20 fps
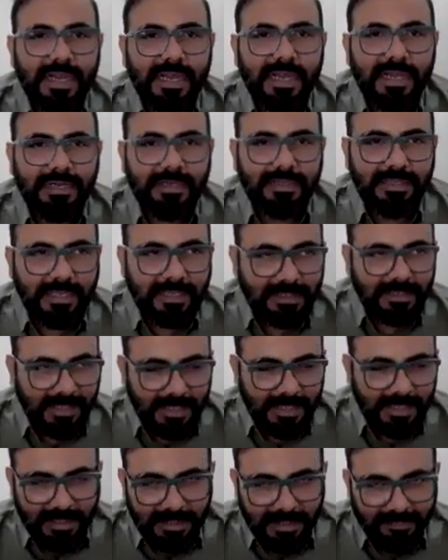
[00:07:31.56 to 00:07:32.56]
and then
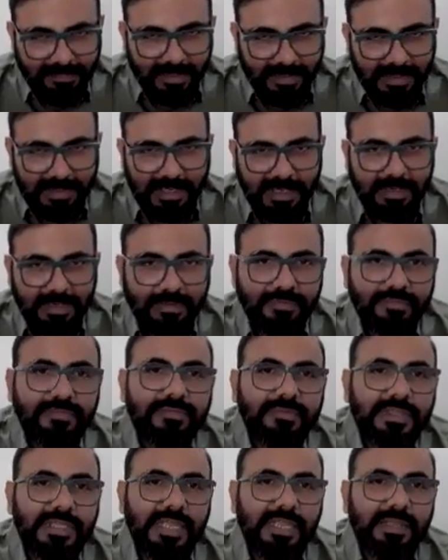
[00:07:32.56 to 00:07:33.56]
there are different kind of
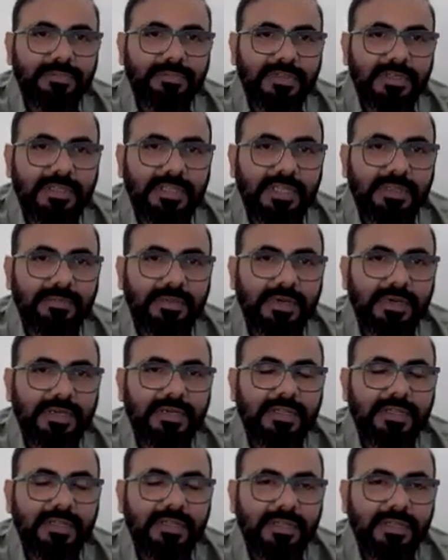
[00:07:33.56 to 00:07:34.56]
games in them,
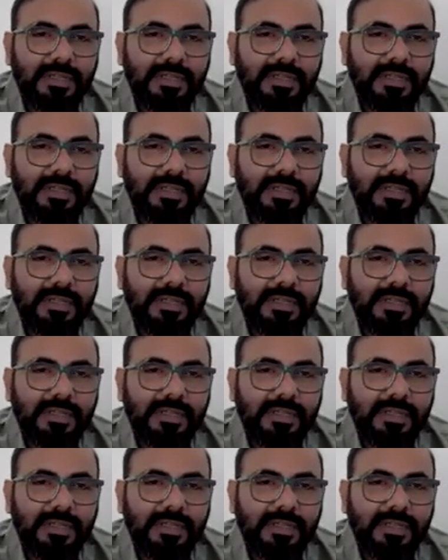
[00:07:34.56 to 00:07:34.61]
right?